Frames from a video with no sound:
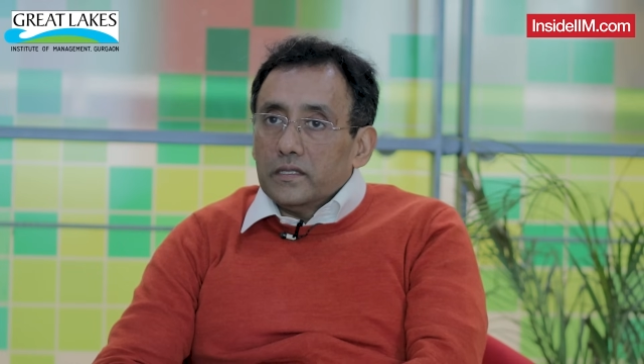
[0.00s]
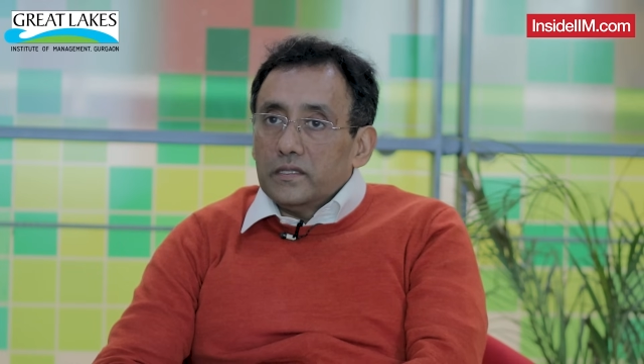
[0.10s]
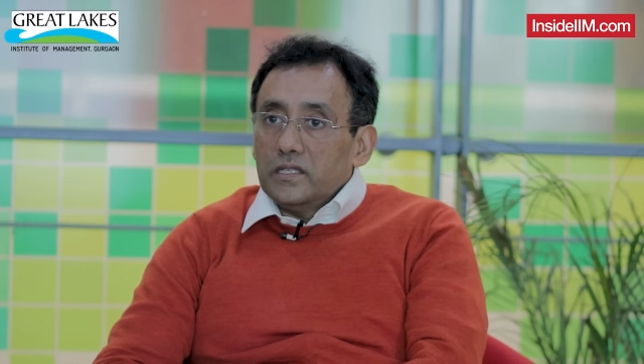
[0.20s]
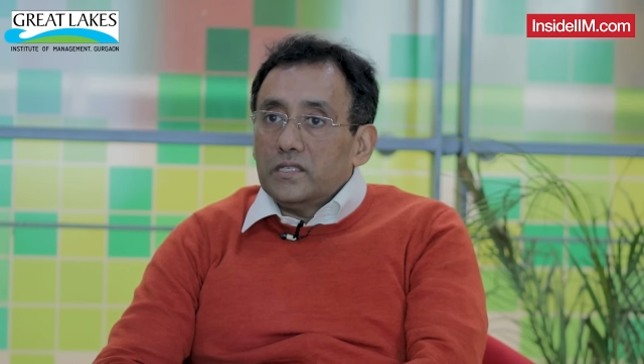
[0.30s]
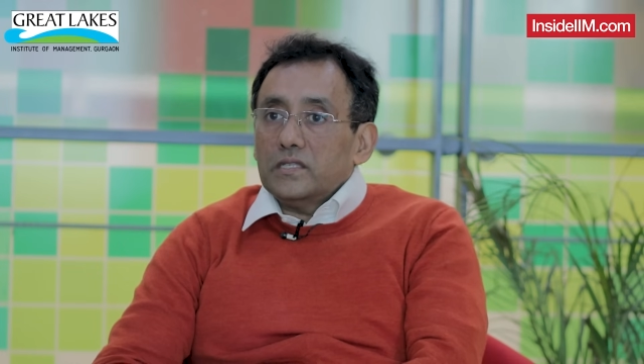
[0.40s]

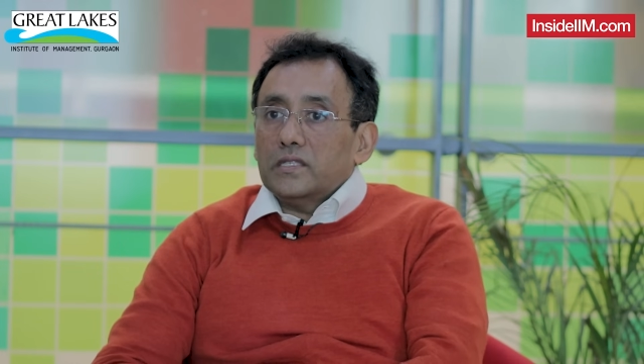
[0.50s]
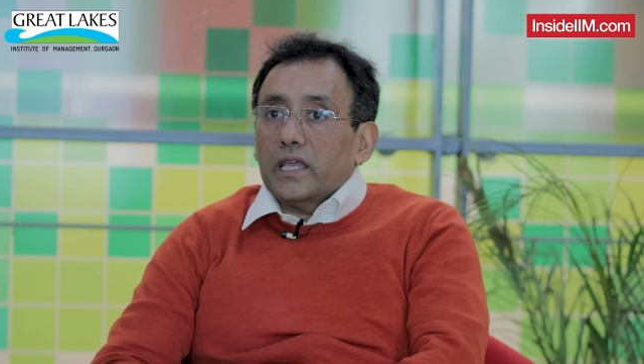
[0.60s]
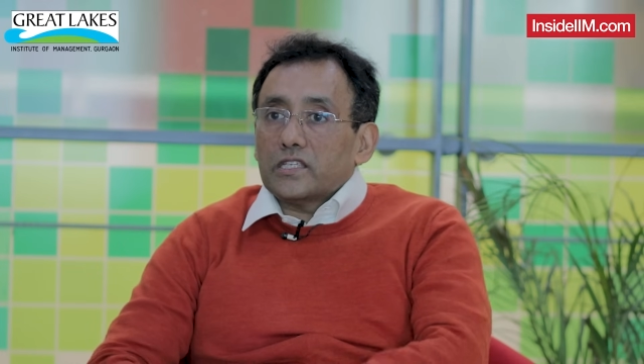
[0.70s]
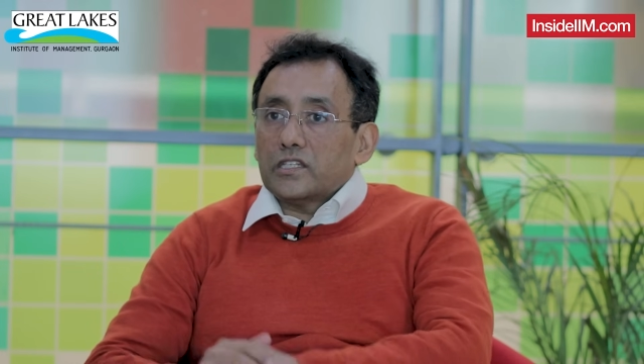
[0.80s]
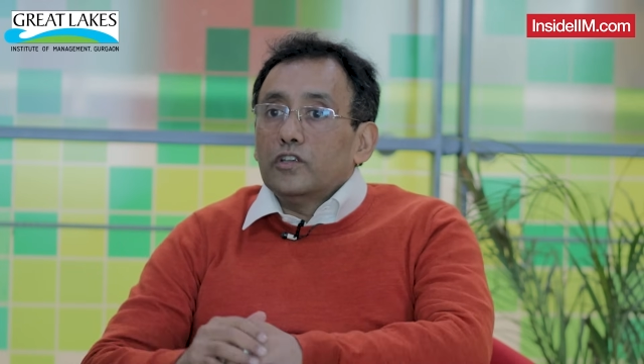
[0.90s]
this is the
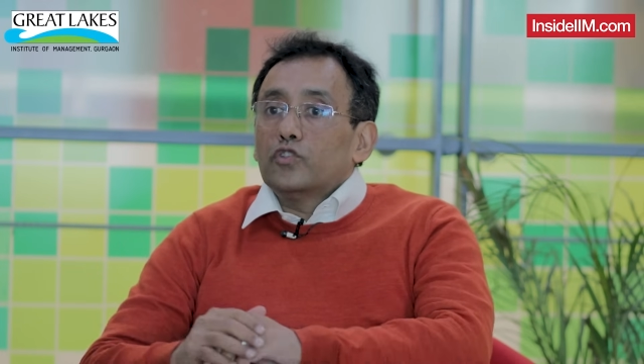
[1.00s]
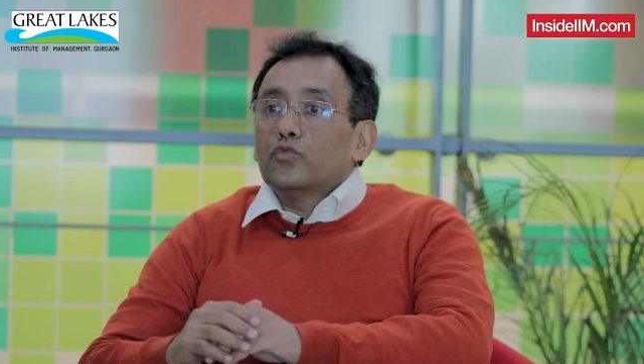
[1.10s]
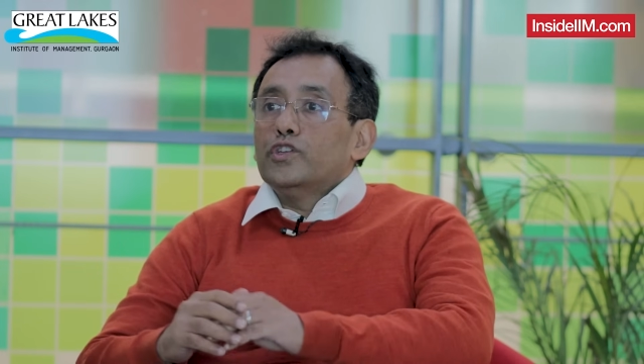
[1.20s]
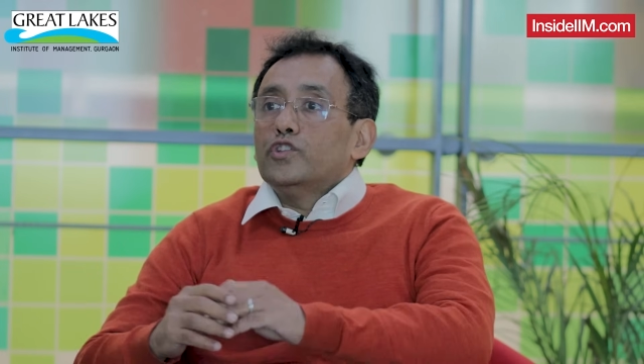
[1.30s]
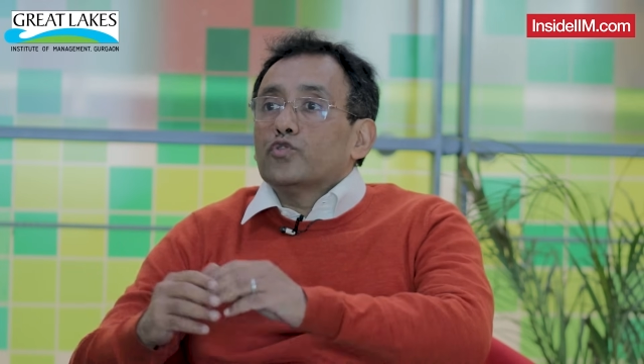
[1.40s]
extent
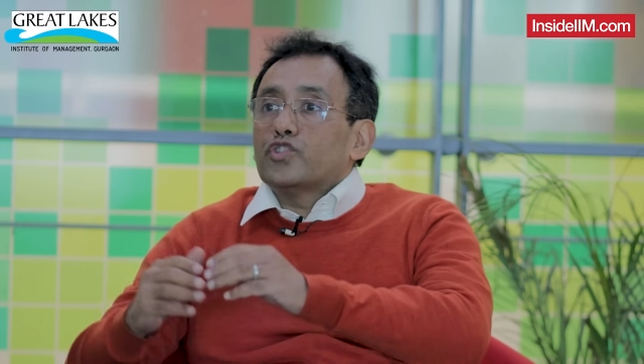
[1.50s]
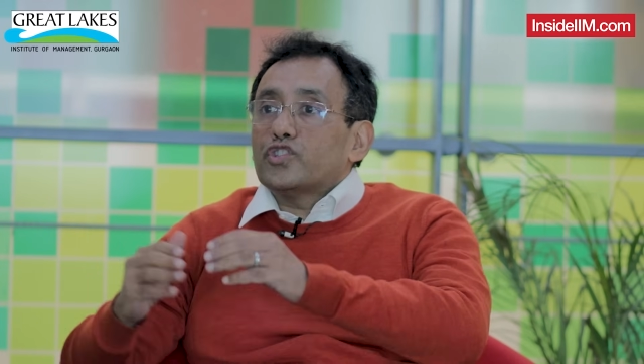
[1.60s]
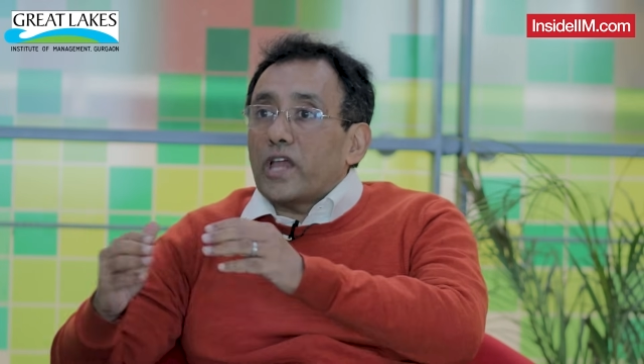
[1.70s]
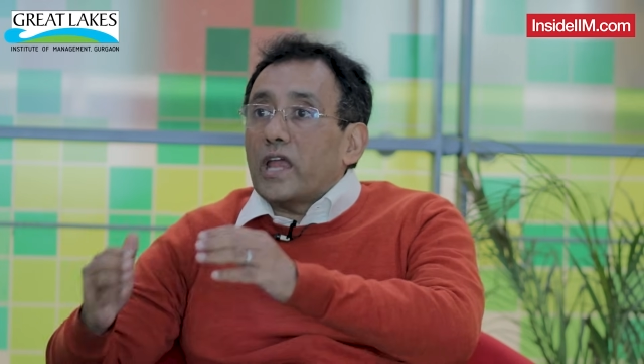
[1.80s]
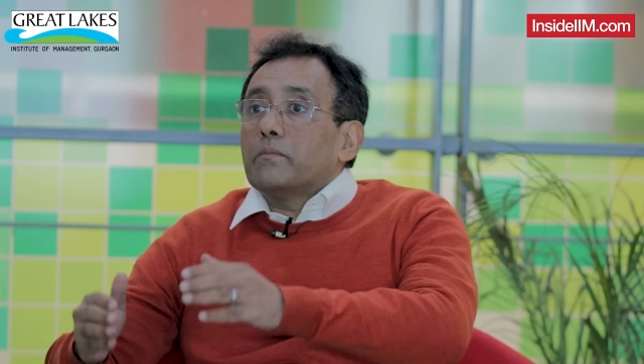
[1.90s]
to which you
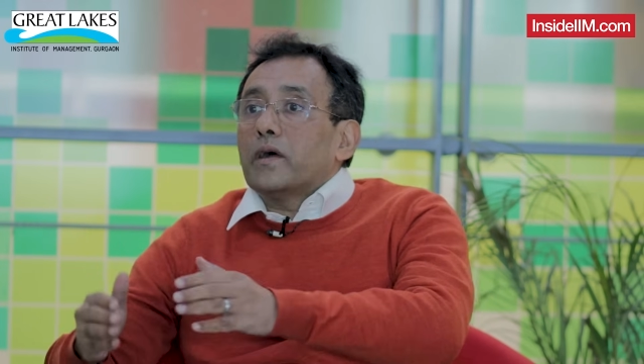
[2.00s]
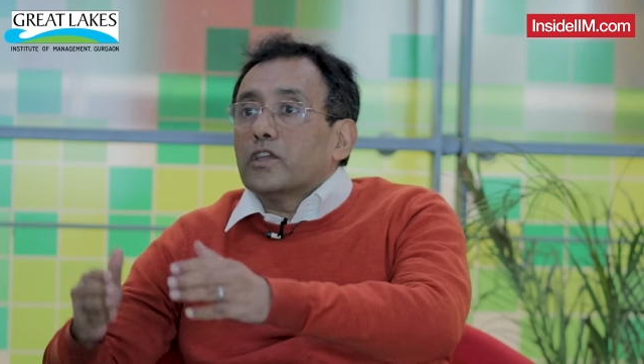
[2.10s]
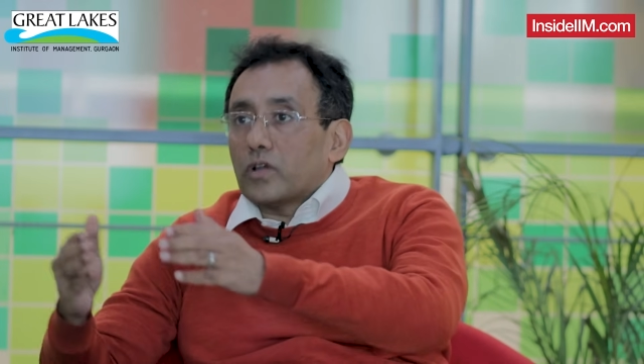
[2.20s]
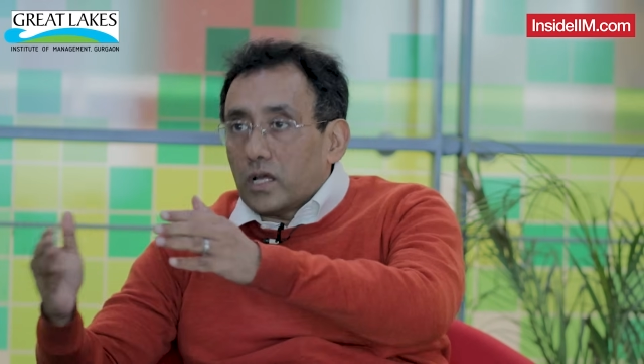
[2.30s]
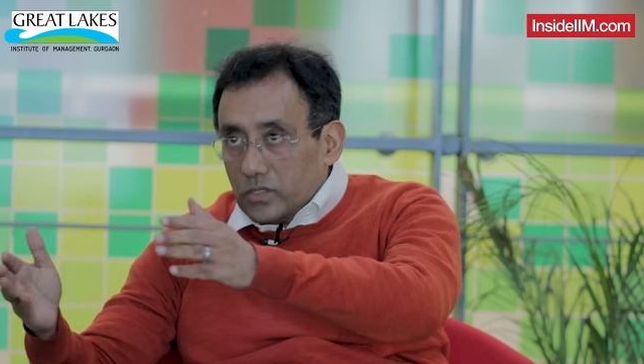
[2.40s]
stand by
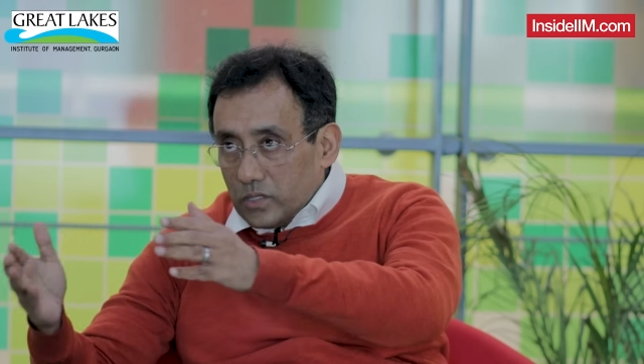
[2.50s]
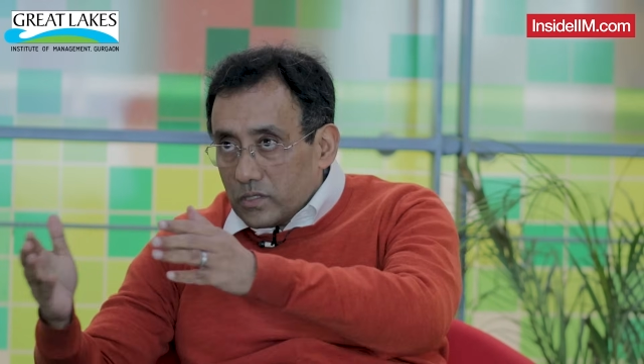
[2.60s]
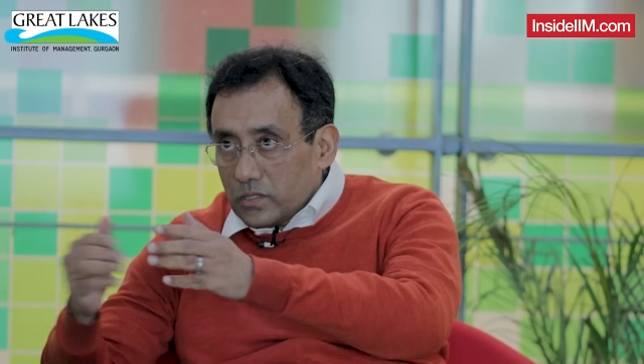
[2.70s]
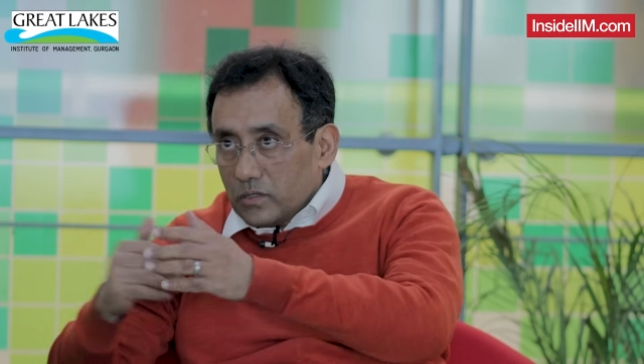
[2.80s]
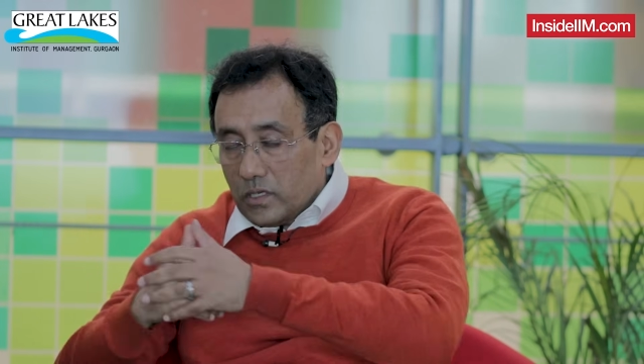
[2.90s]
your answers.